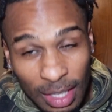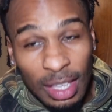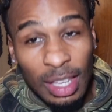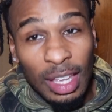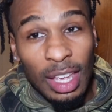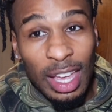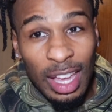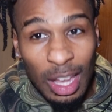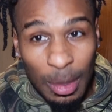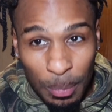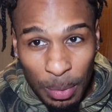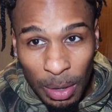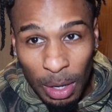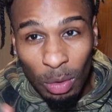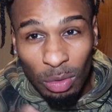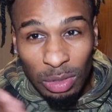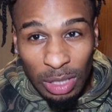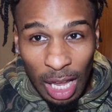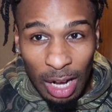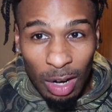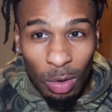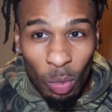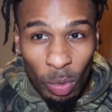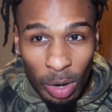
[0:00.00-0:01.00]
it could be a
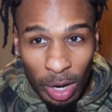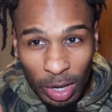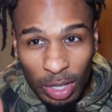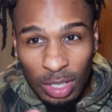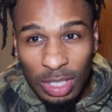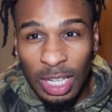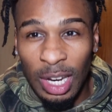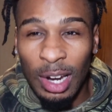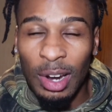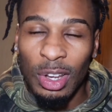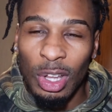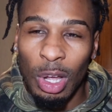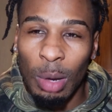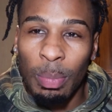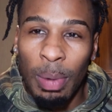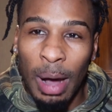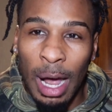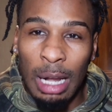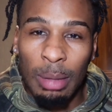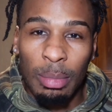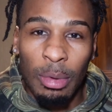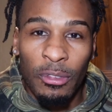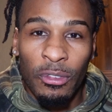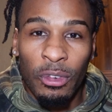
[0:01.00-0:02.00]
lot of wear and tear on your
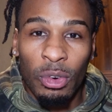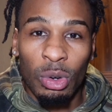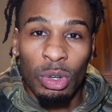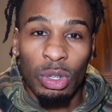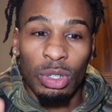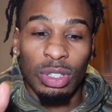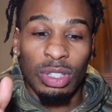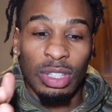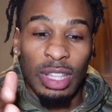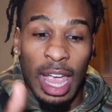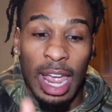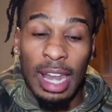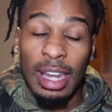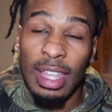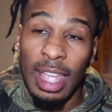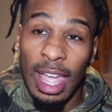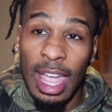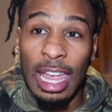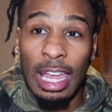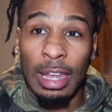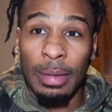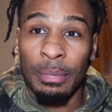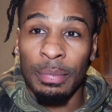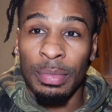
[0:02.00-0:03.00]
body before that
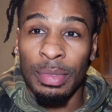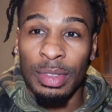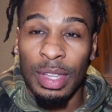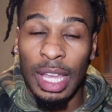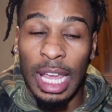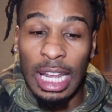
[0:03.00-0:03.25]
game.